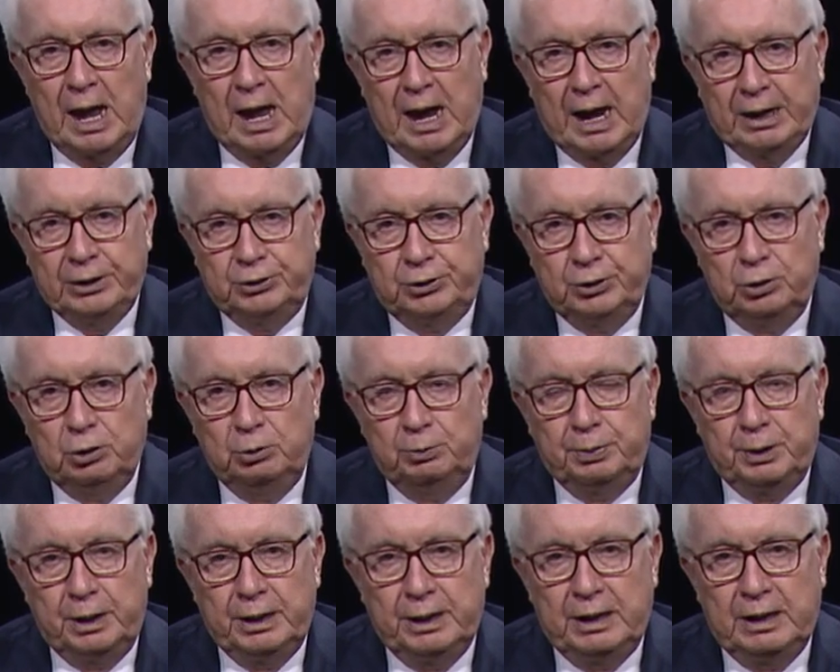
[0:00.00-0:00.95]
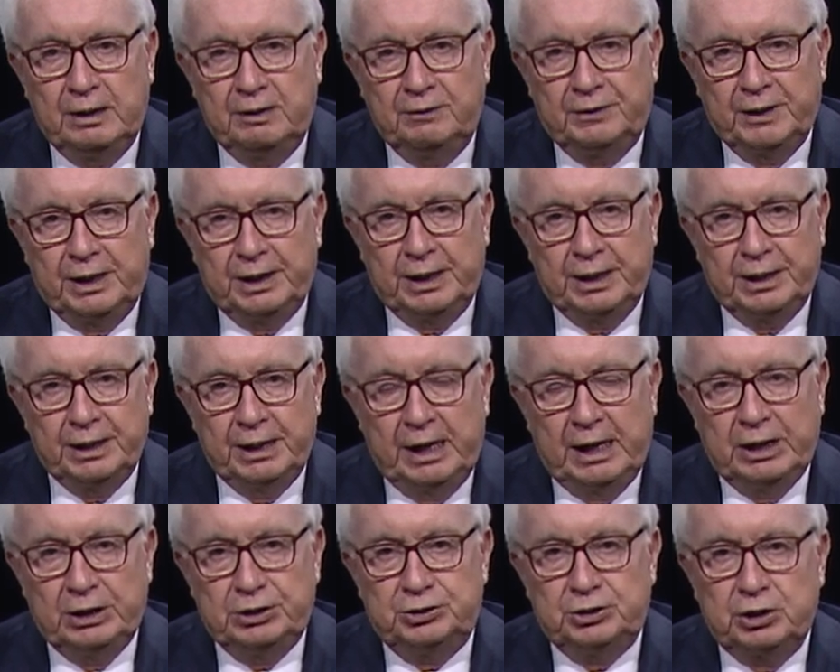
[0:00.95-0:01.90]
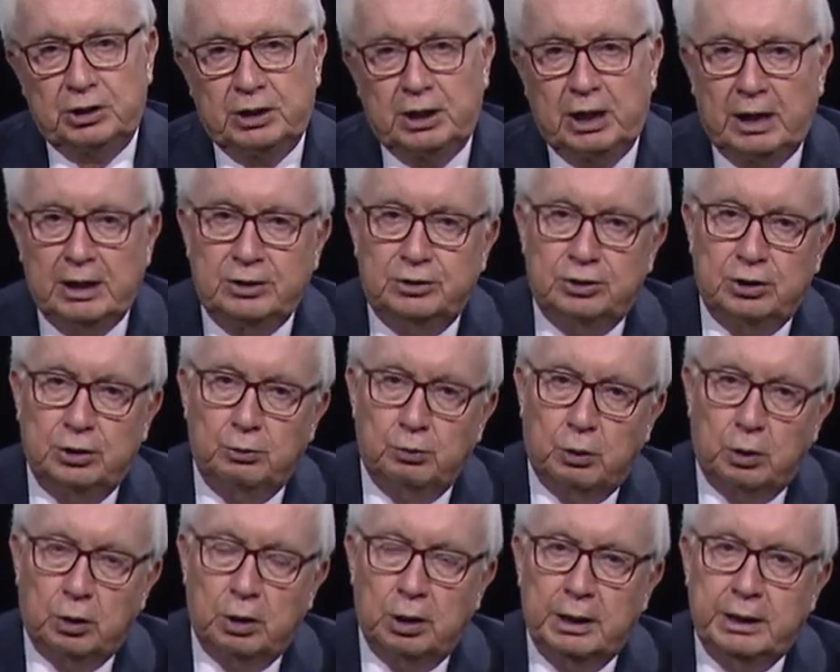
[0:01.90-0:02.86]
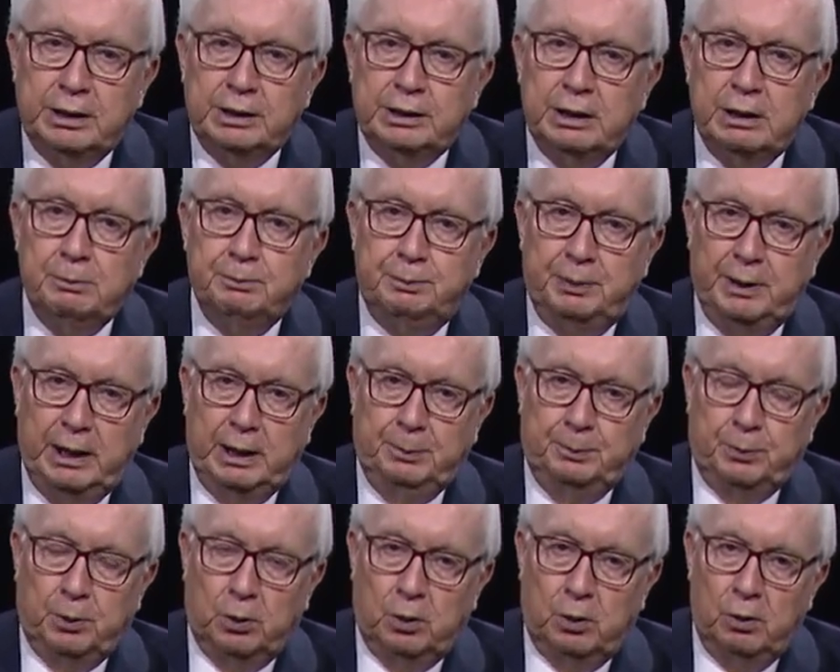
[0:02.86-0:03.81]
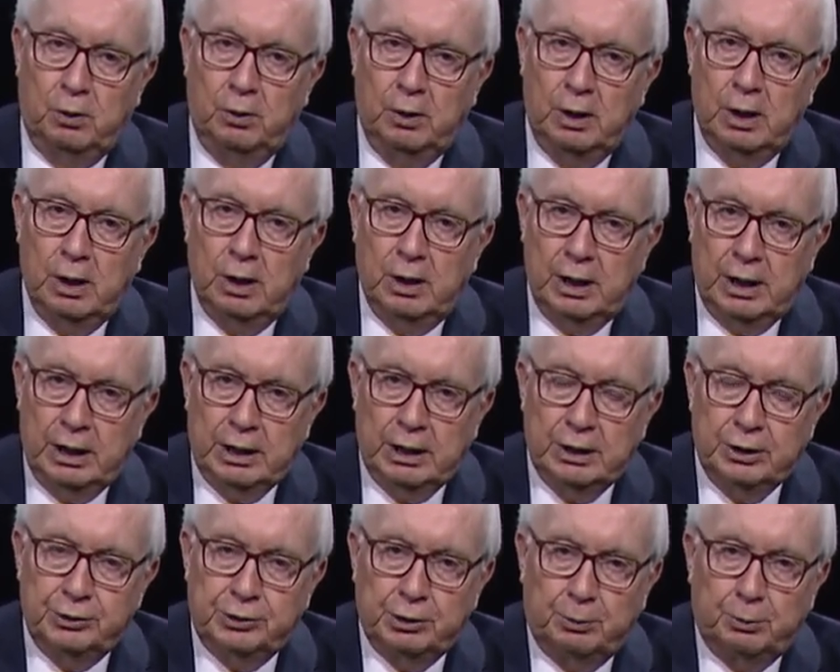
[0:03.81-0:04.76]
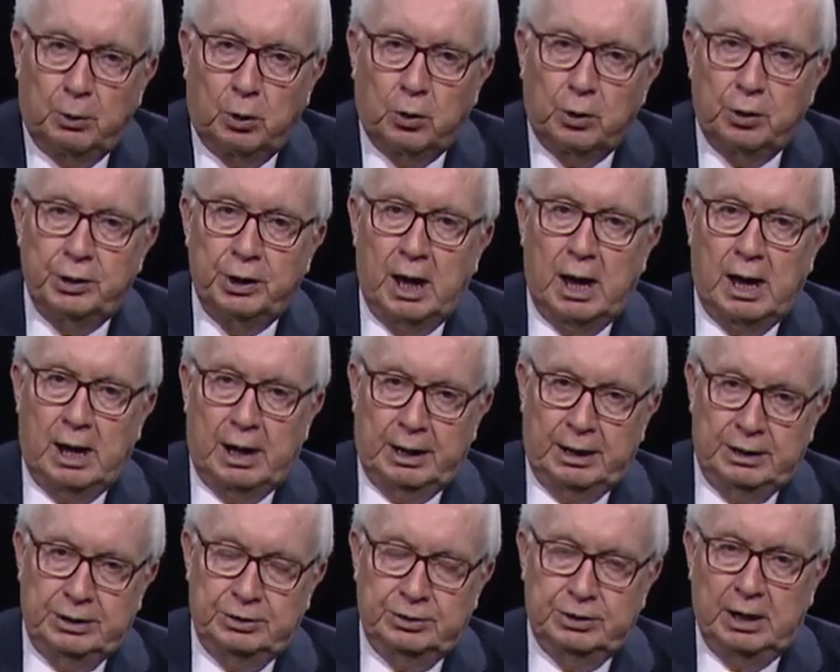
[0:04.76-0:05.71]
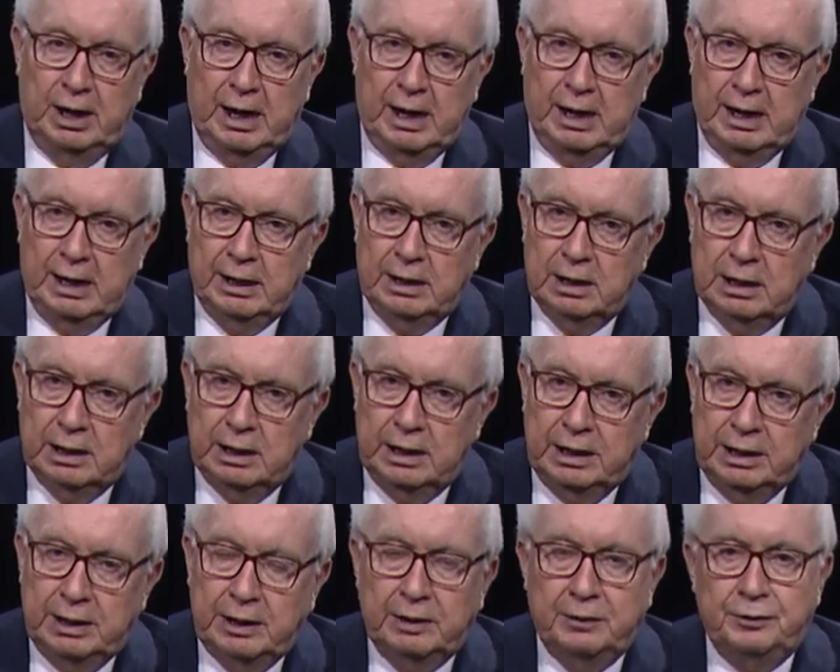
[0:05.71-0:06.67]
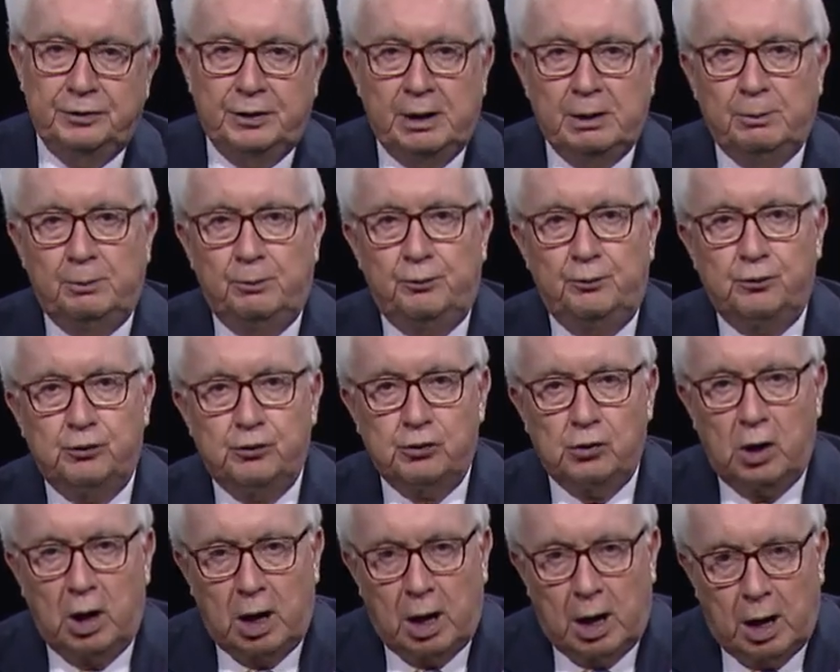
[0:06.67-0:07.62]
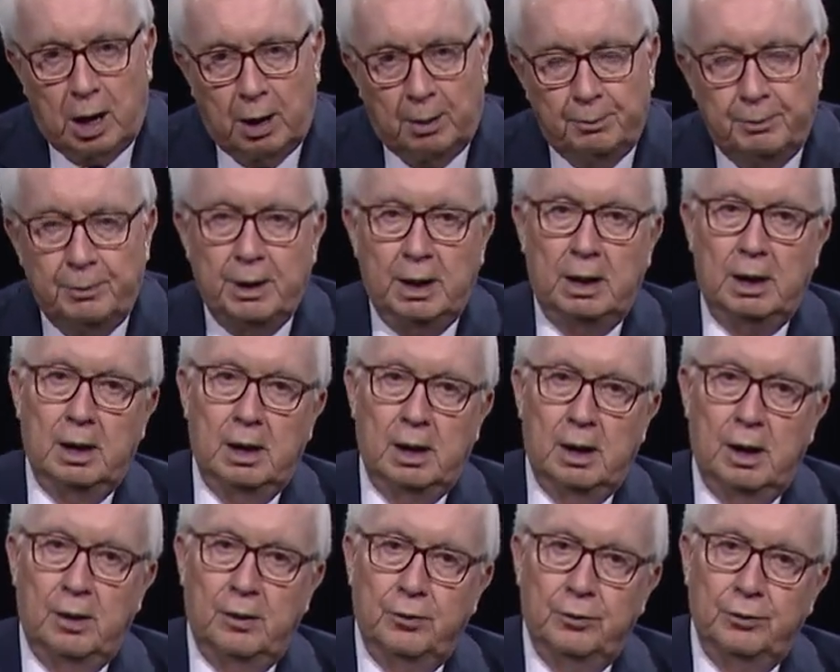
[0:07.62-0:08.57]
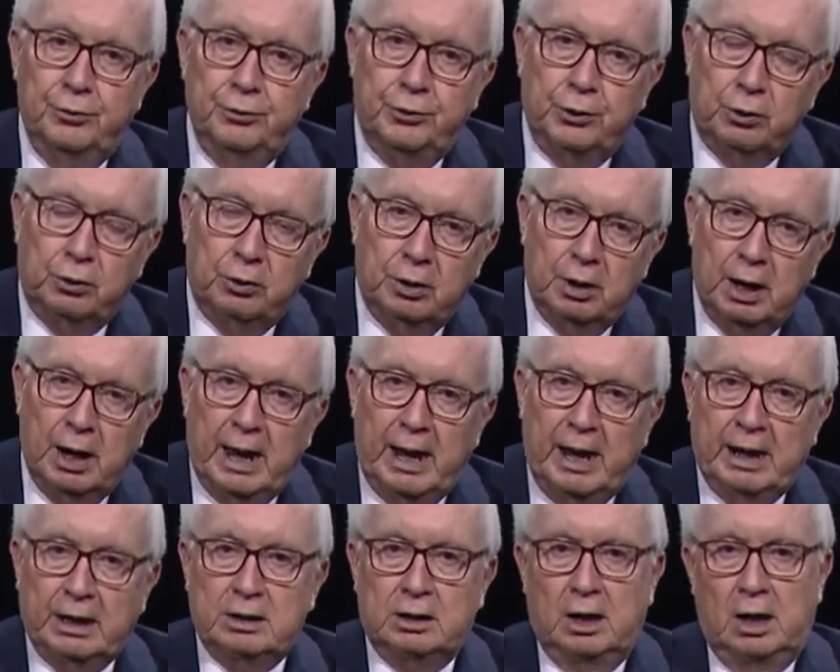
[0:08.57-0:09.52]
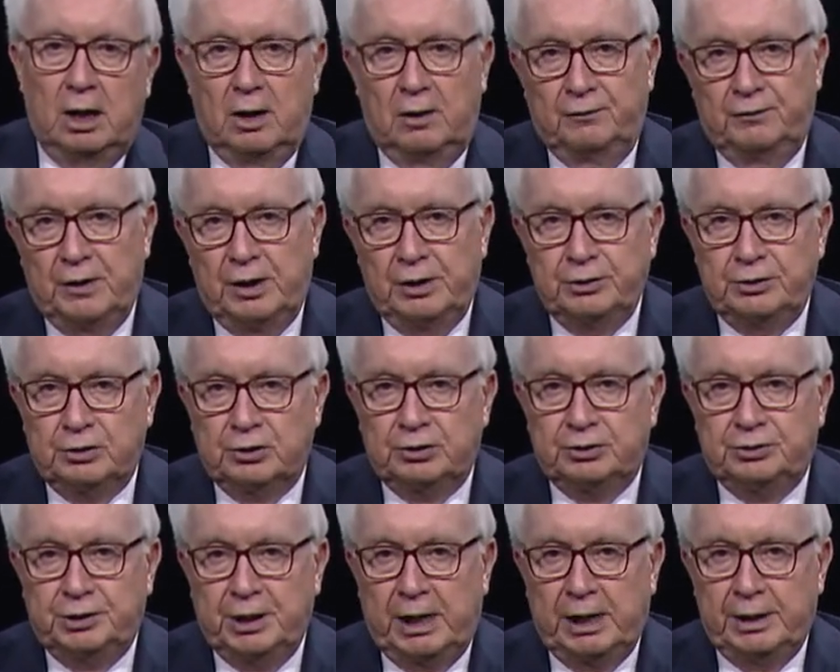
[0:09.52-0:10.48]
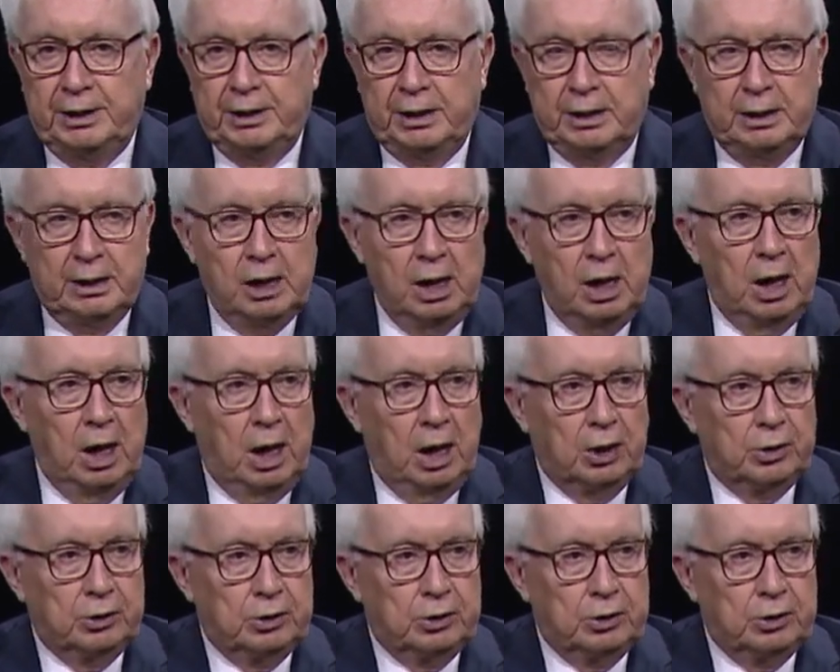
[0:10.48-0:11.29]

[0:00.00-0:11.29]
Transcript: I do believe that in education, we're leading people into more knowledge and leading them from their lack of understanding. A